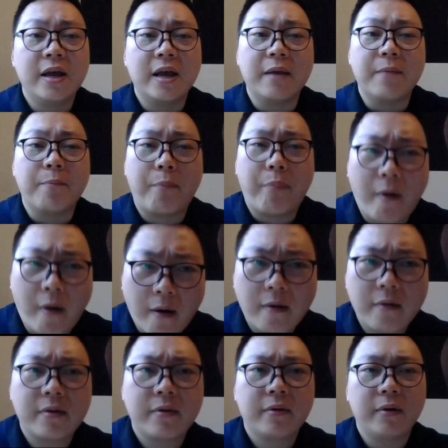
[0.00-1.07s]
a
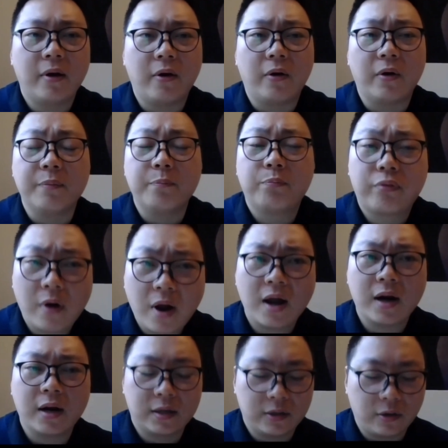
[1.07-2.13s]
part or a
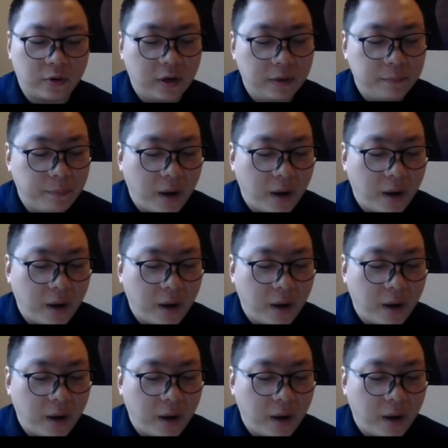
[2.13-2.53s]
product or a